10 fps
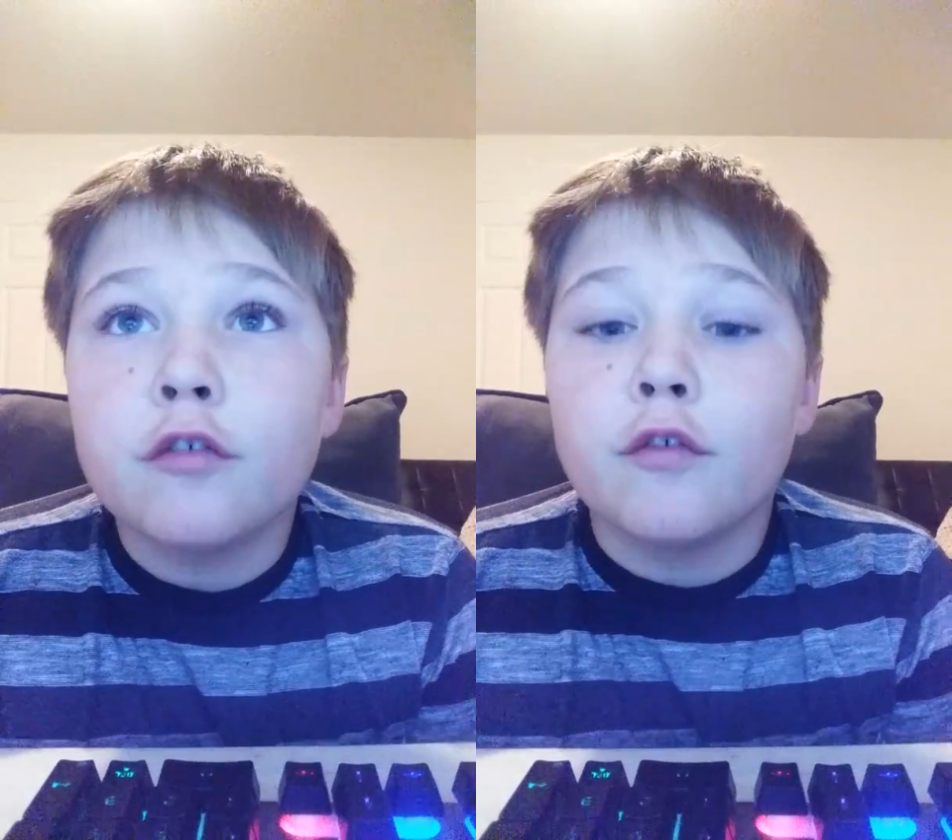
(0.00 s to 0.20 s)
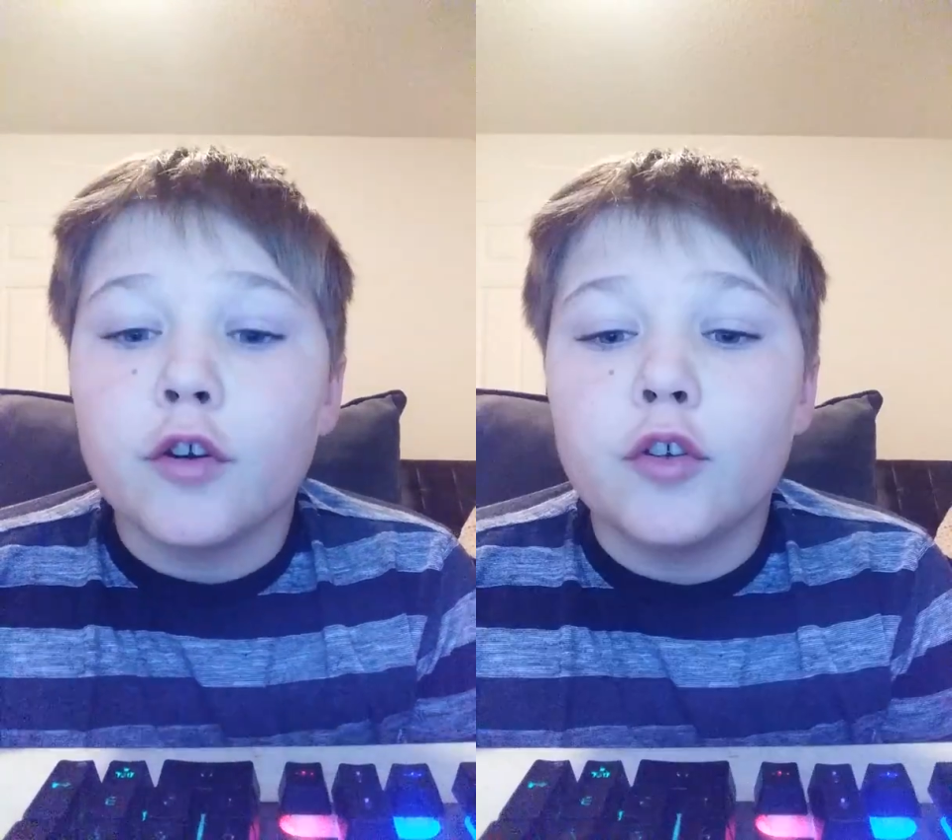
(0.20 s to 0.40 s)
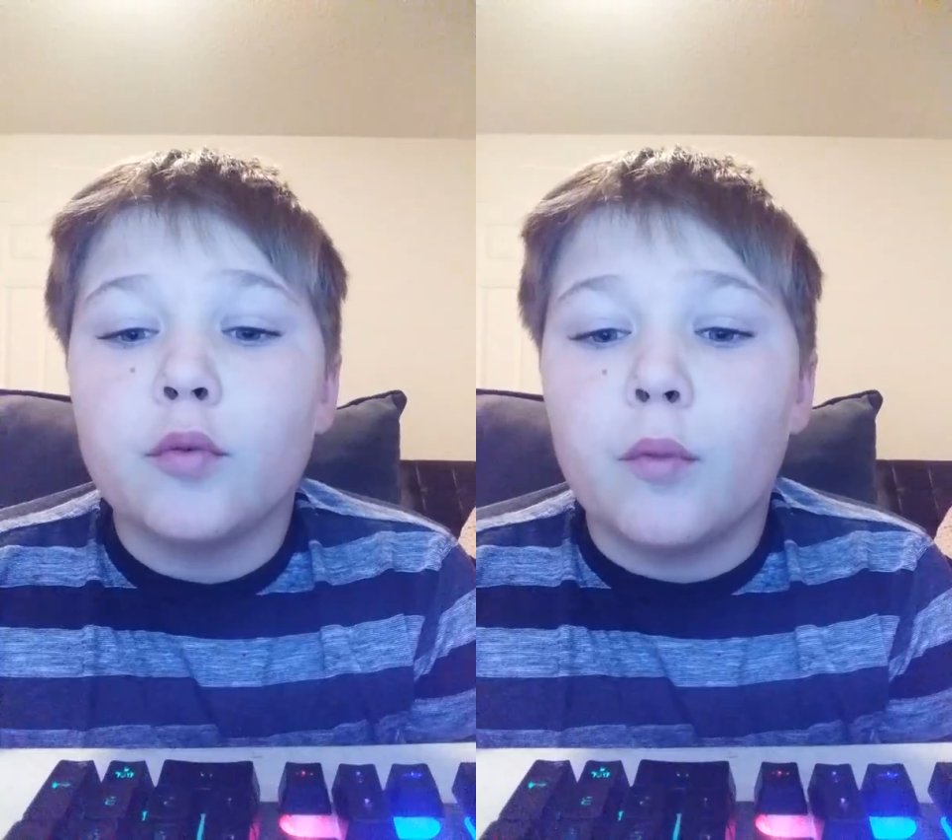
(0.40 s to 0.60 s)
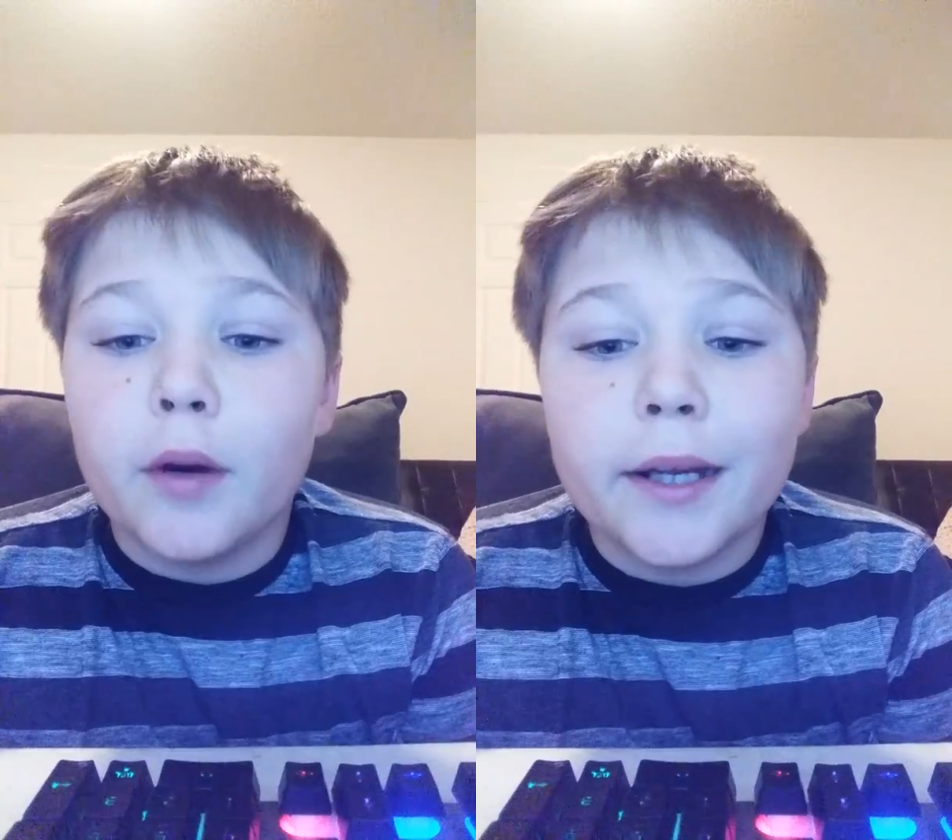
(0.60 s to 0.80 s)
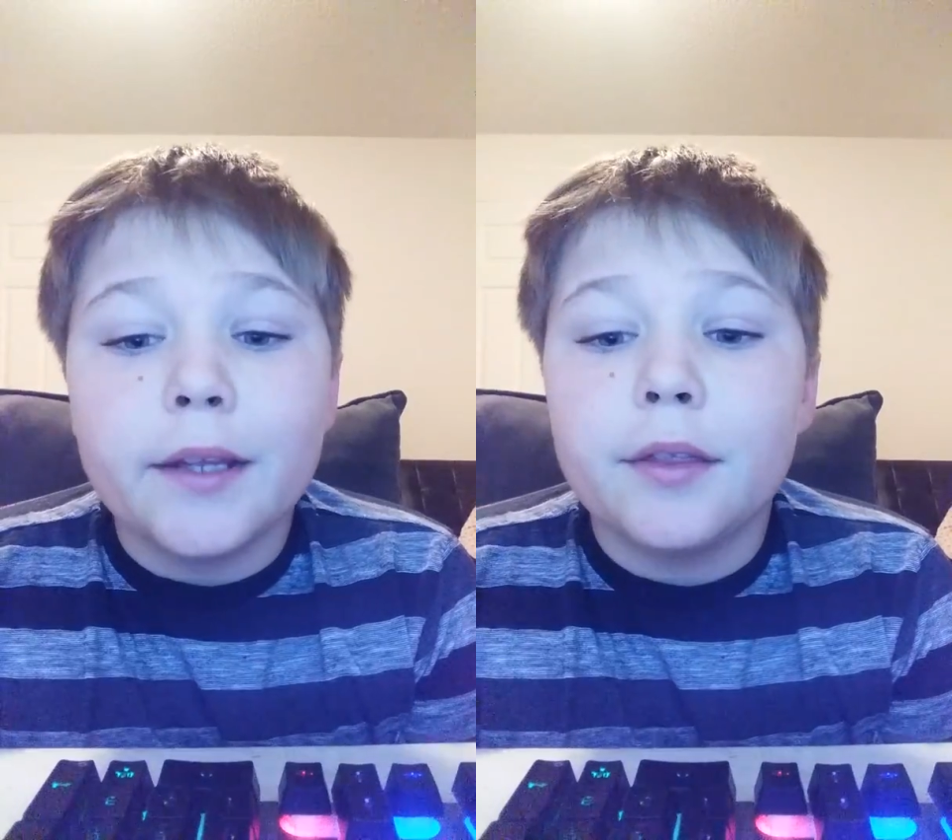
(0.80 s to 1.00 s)
for
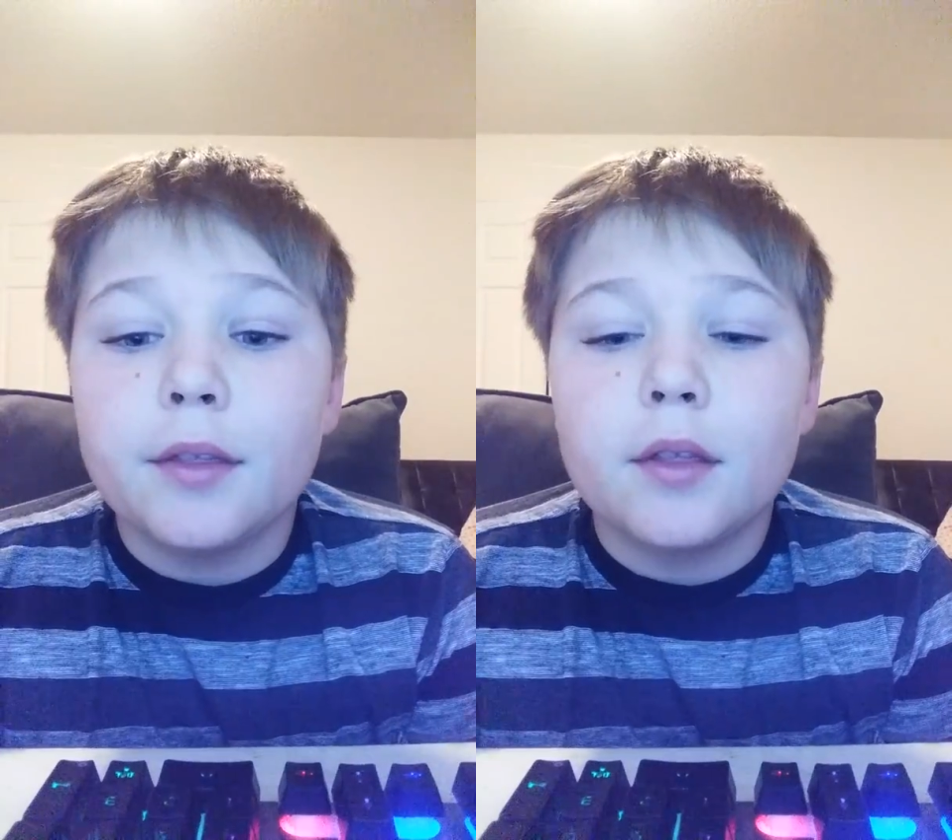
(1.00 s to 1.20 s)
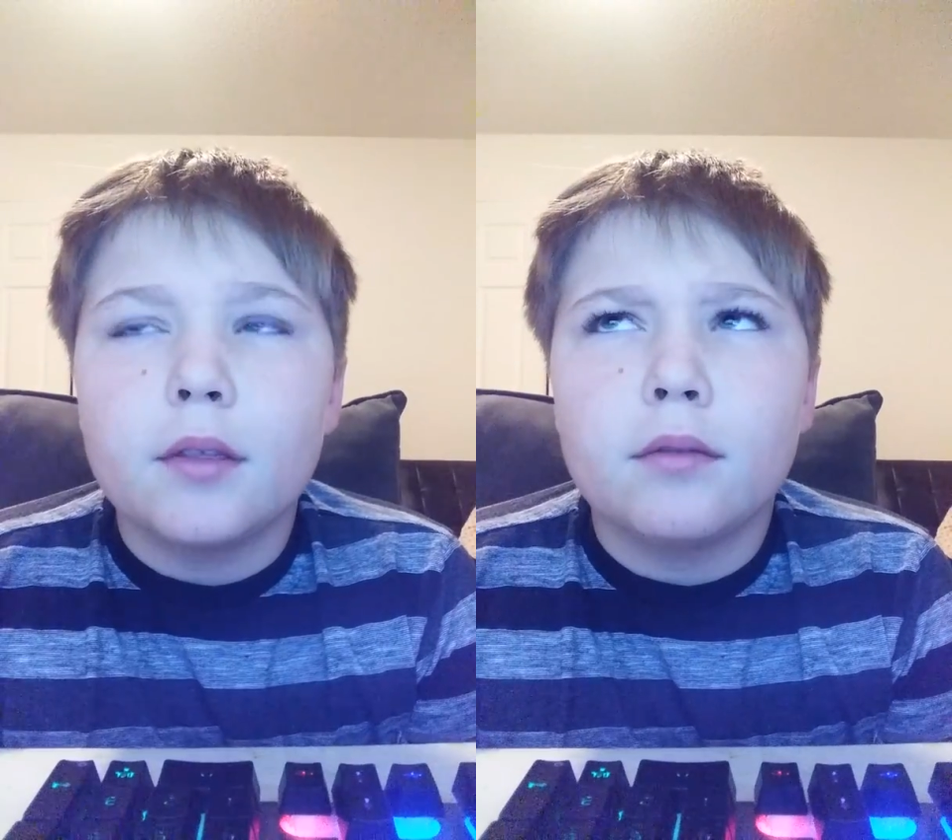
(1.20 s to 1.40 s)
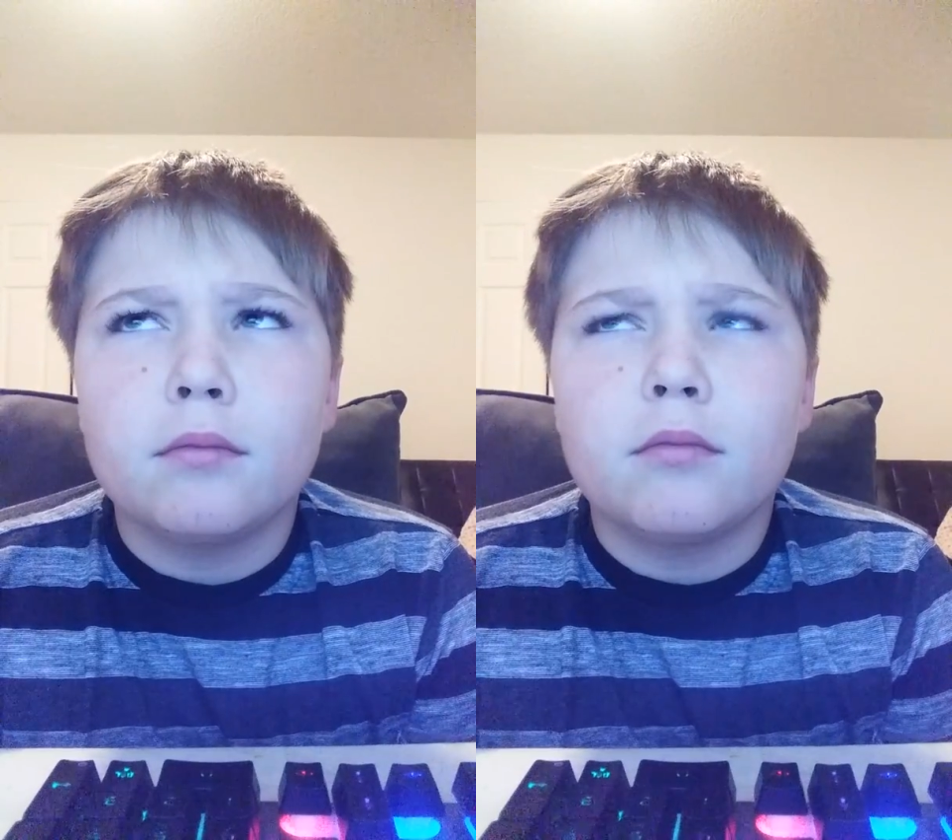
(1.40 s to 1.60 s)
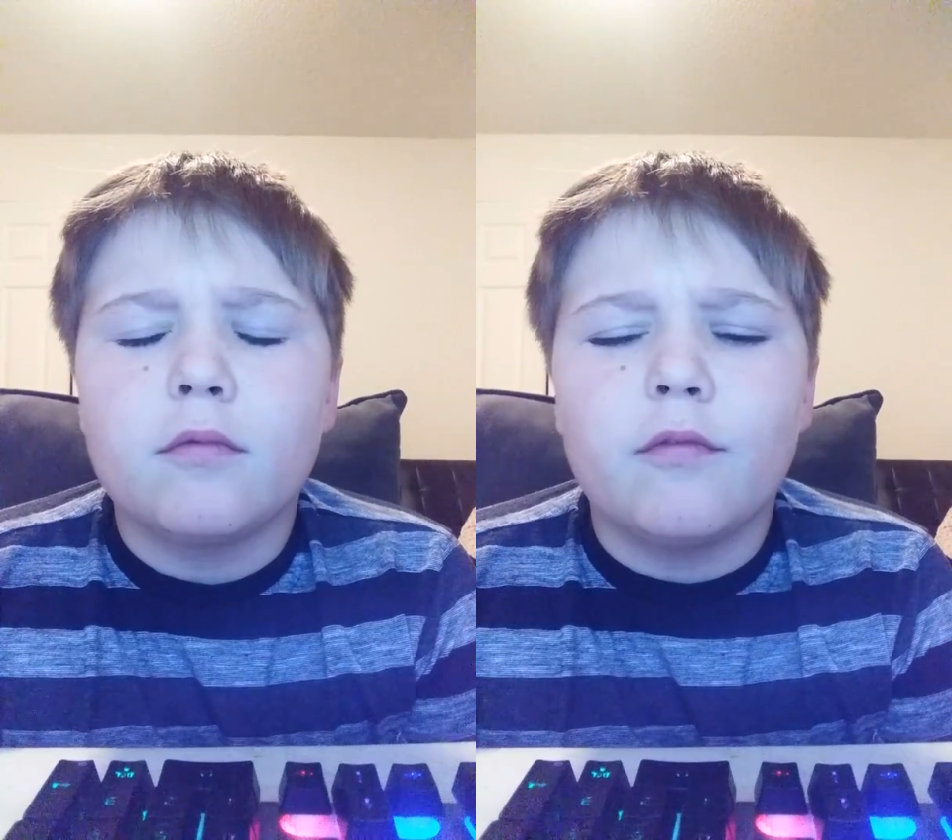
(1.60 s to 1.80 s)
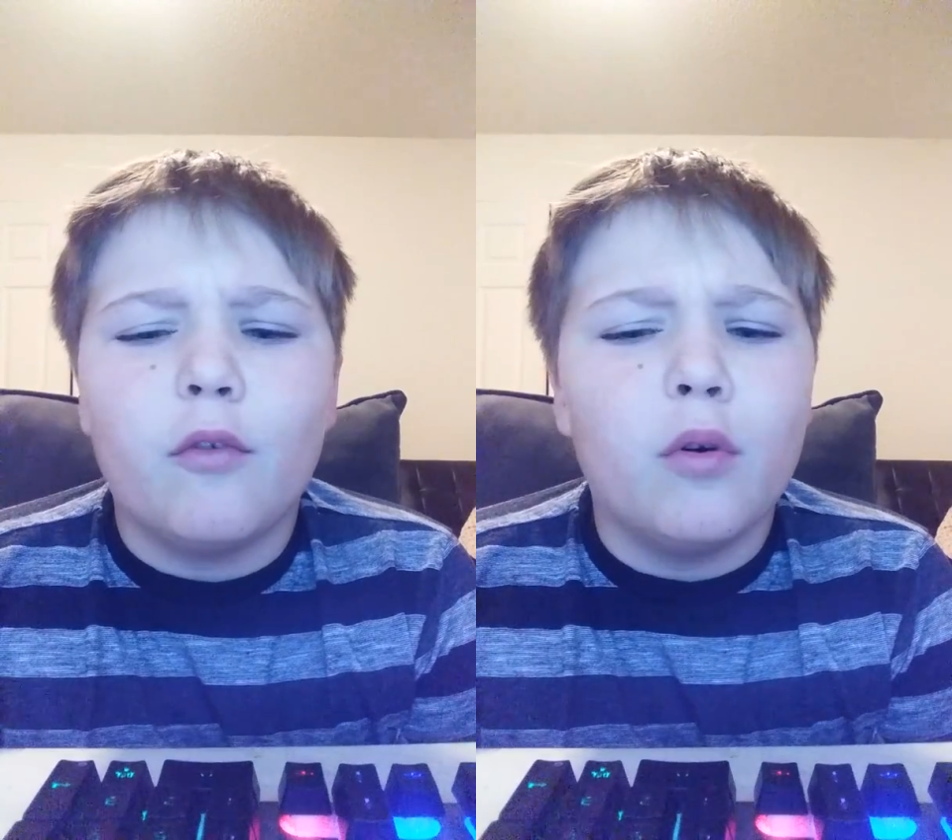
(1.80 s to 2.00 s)

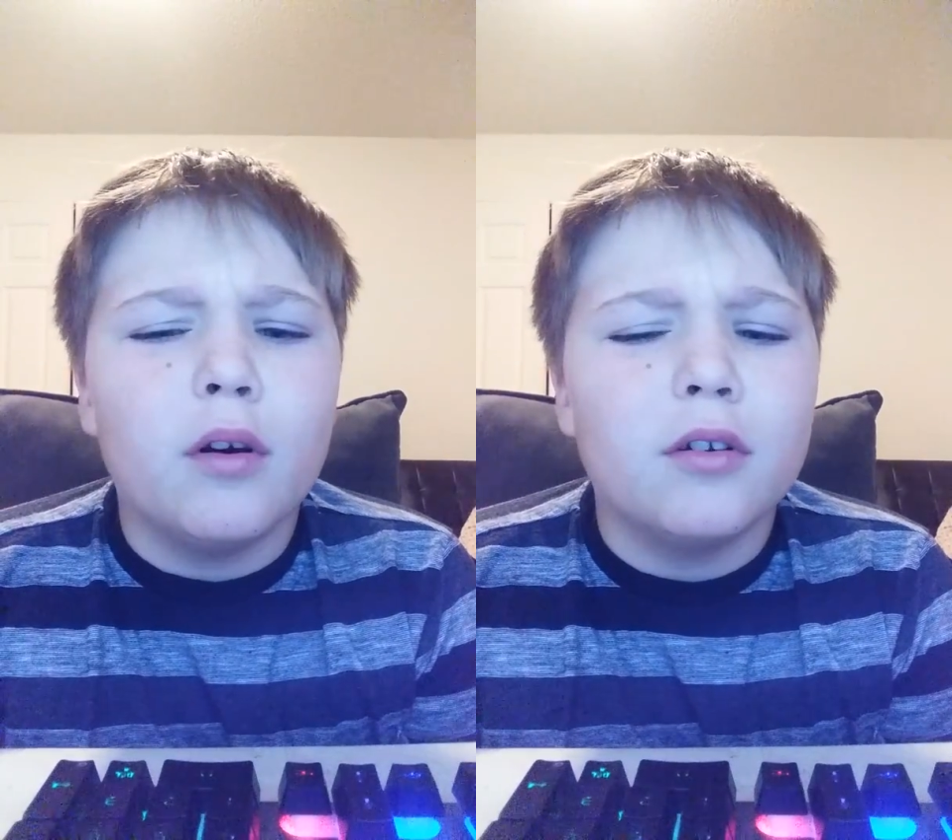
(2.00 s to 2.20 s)
24